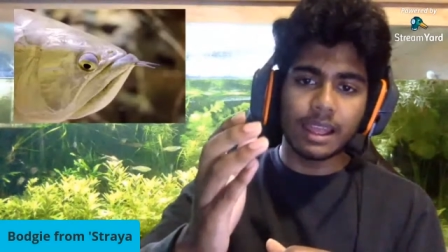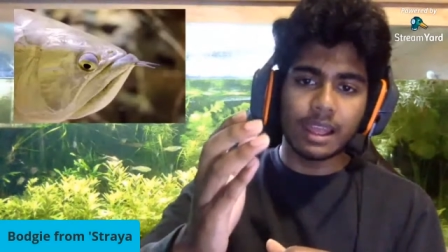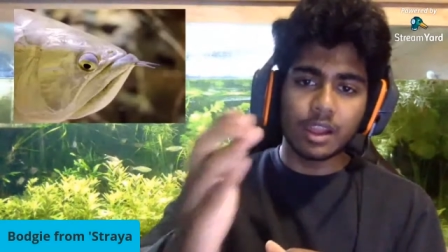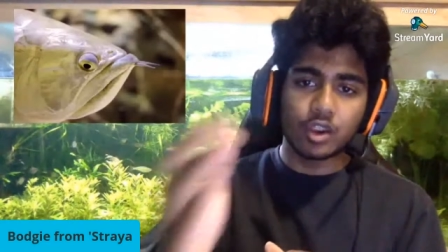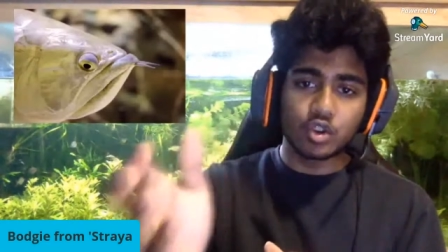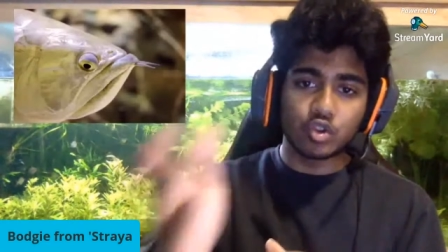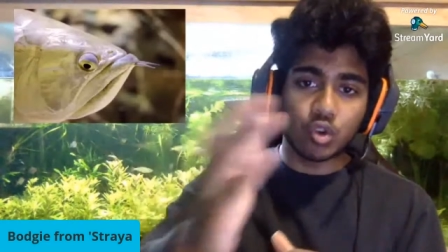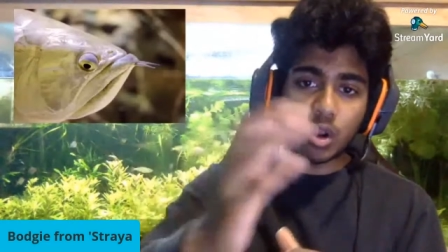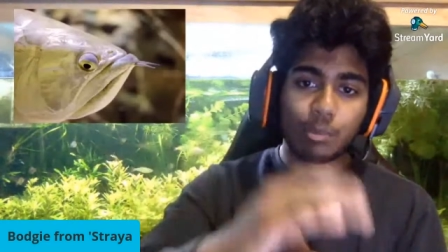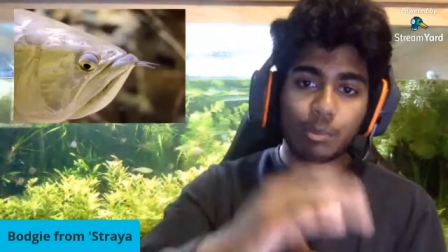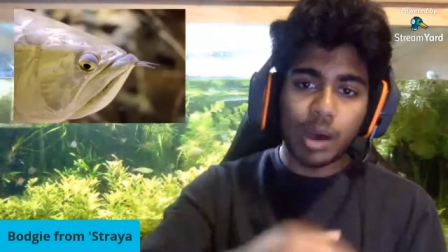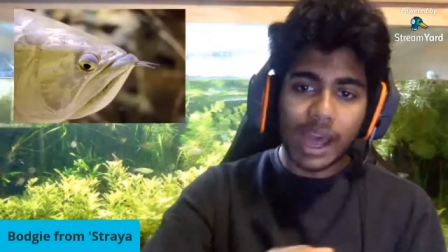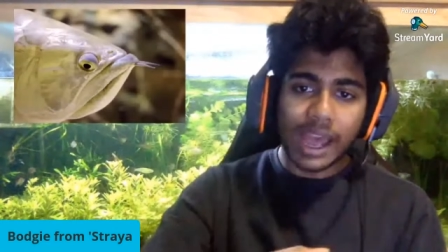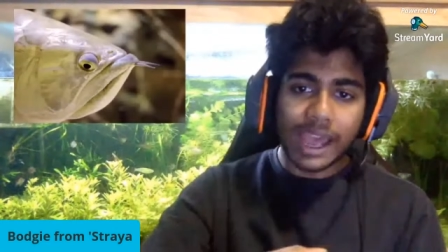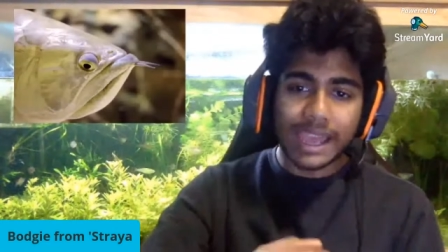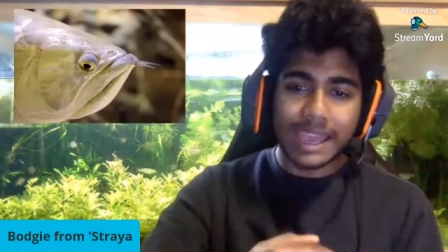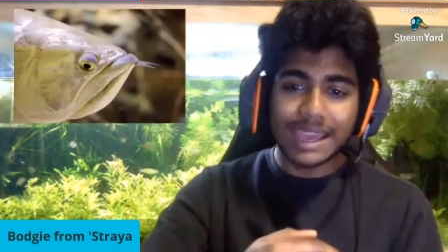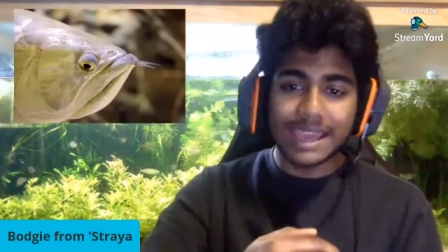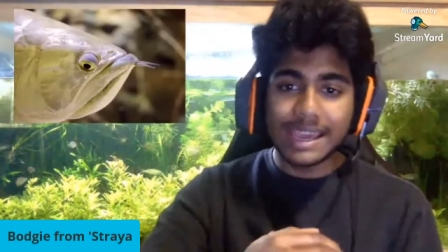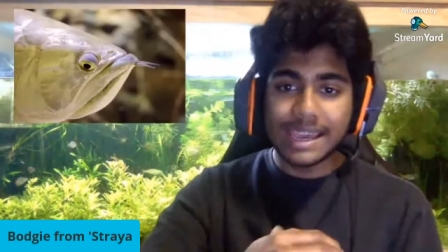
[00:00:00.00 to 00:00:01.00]
drop
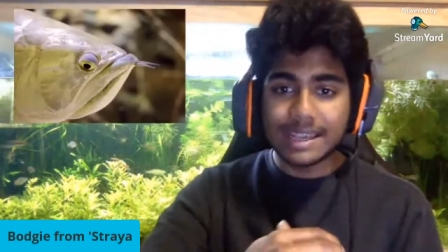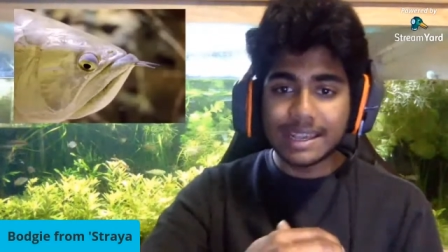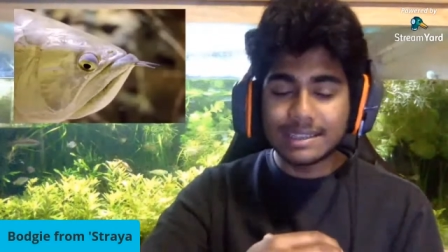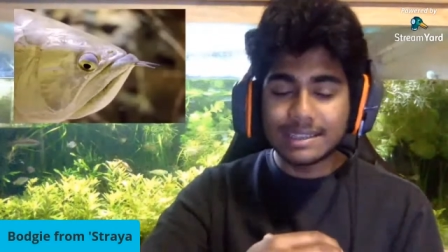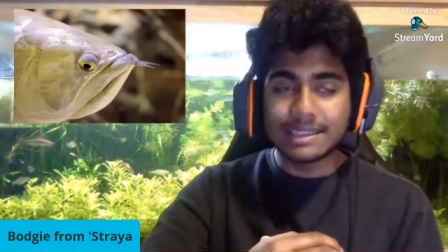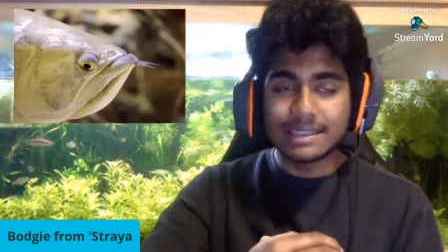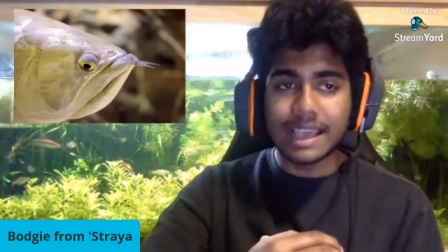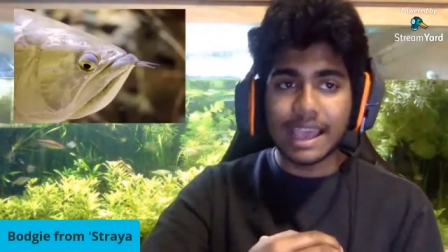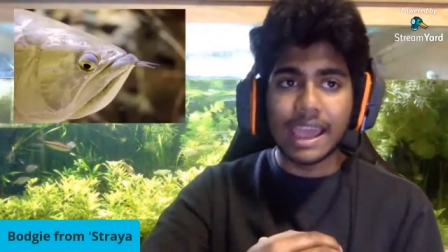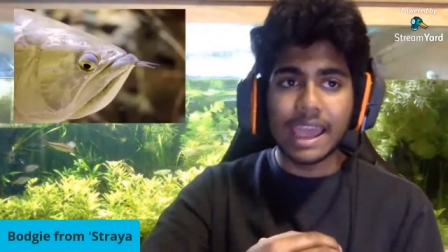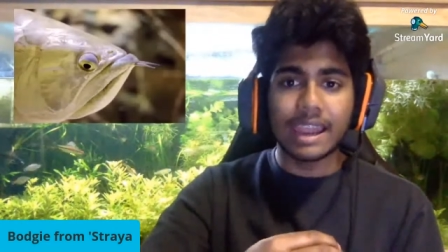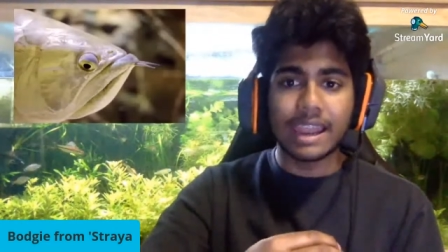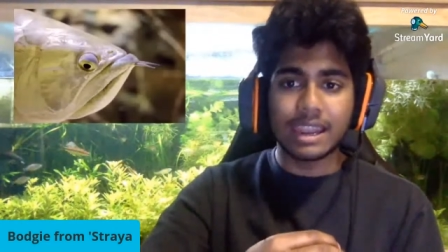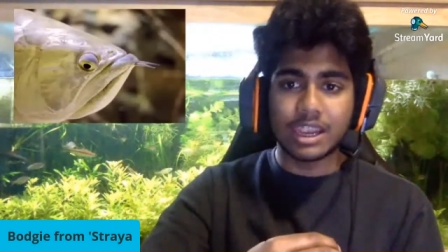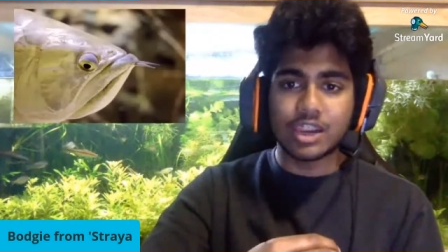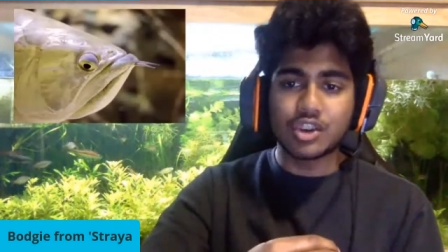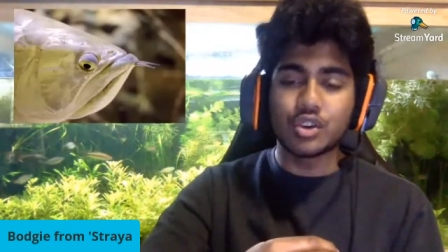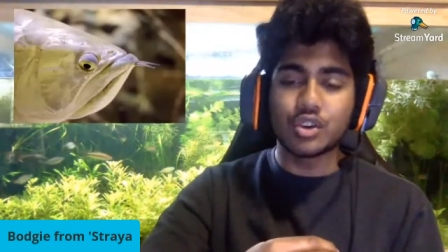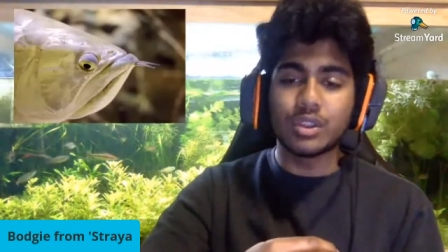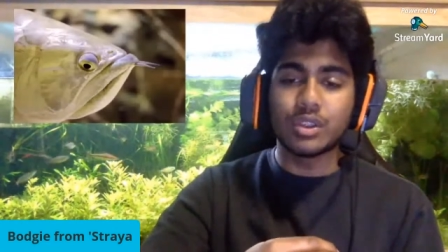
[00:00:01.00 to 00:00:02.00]
eye is an
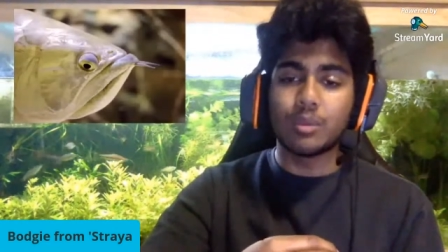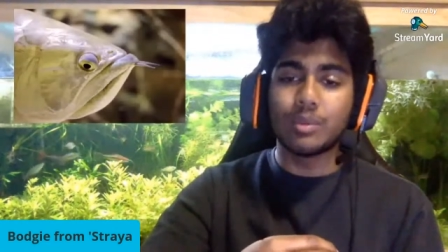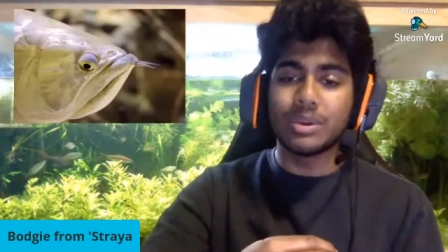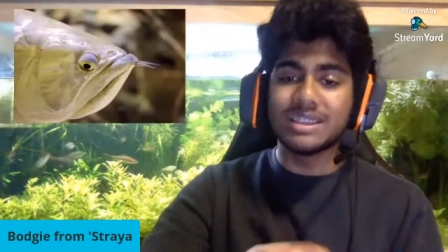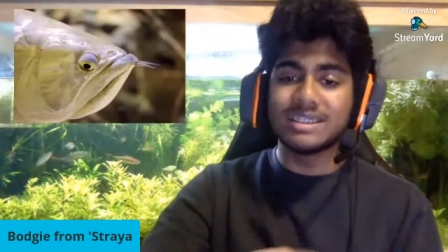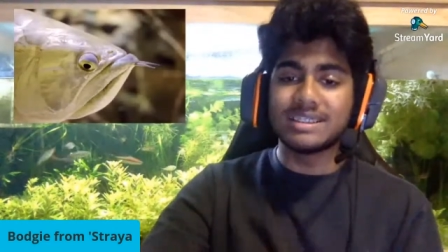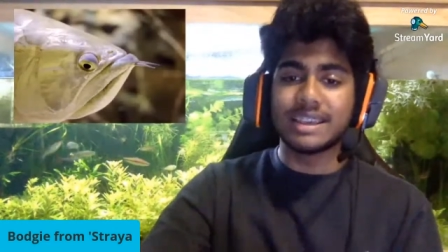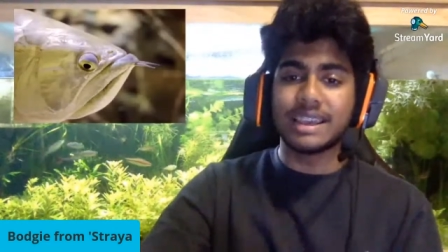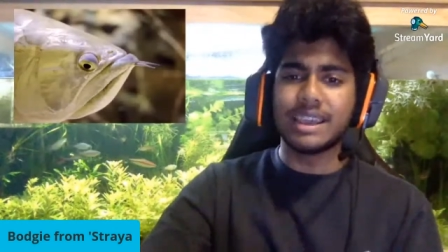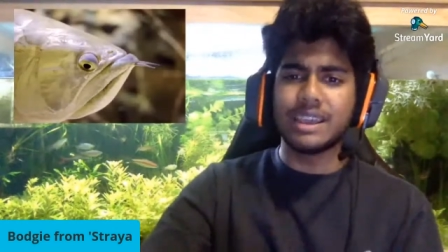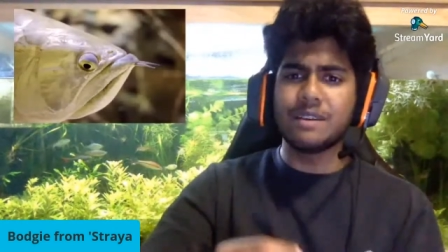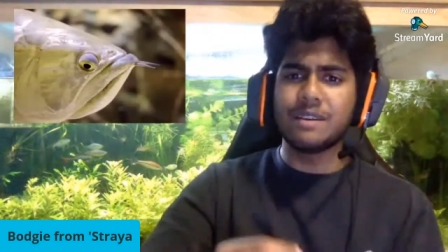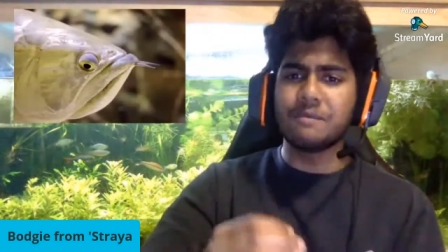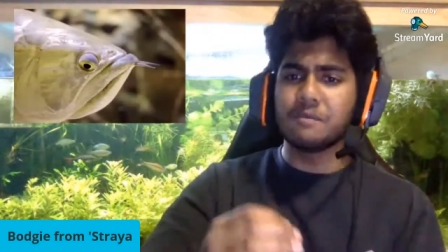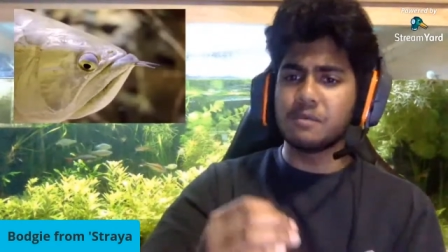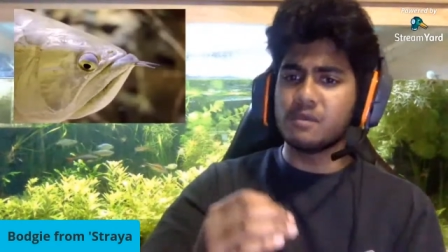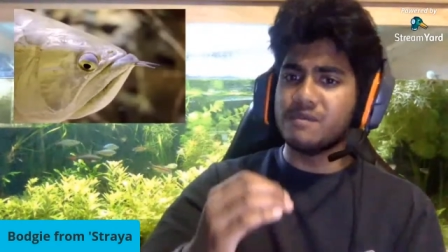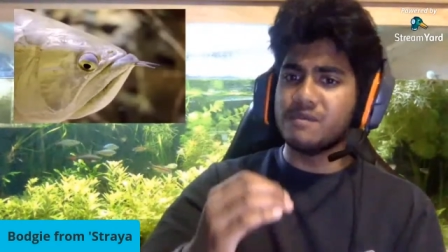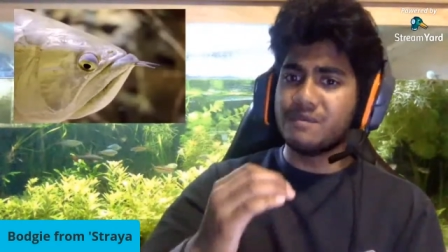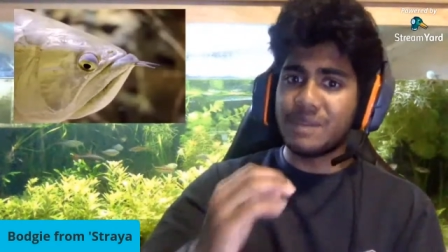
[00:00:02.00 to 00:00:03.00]
issue that we see
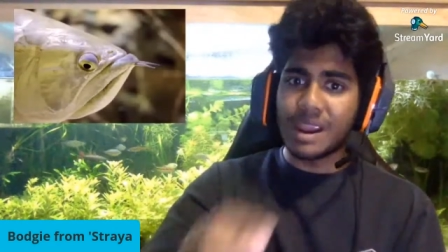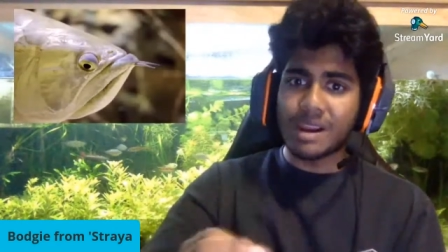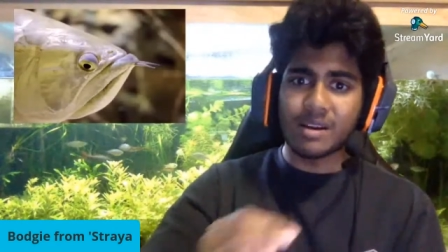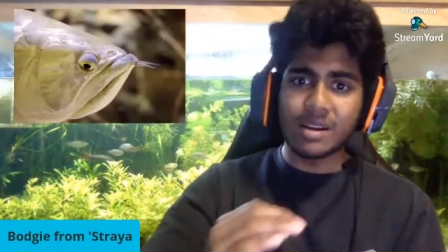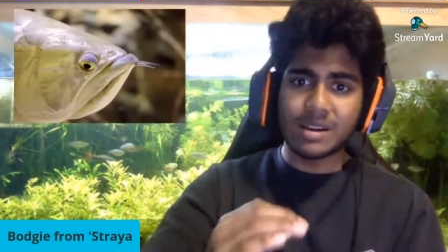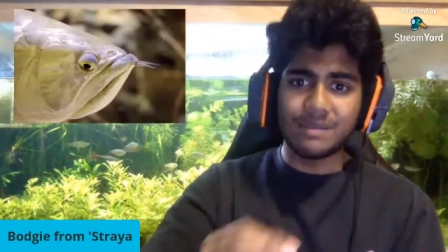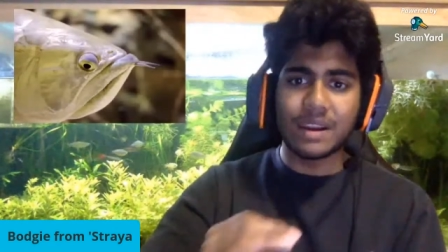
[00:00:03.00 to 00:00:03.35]
very,